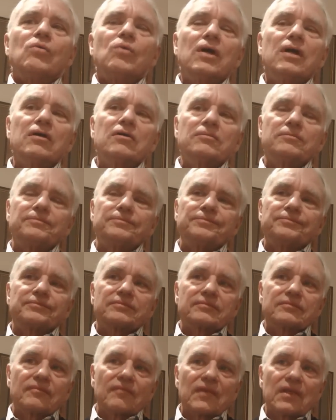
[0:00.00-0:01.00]
Well,
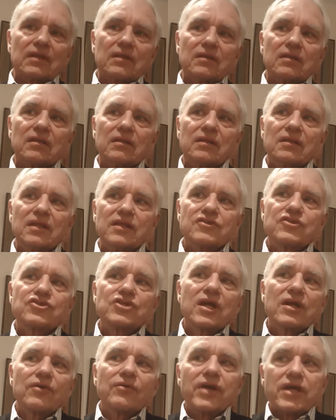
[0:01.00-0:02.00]
this
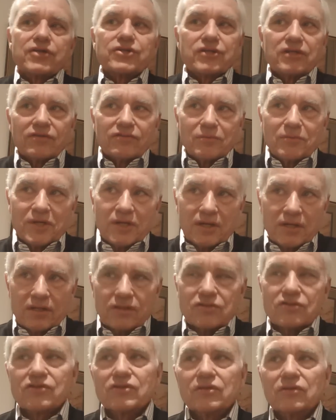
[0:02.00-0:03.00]
generation of
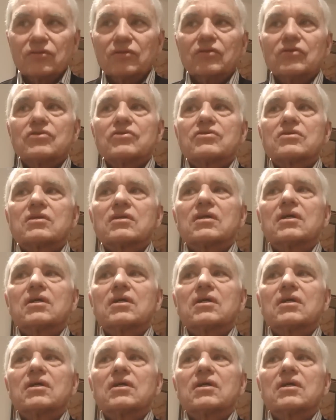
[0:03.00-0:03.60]
American students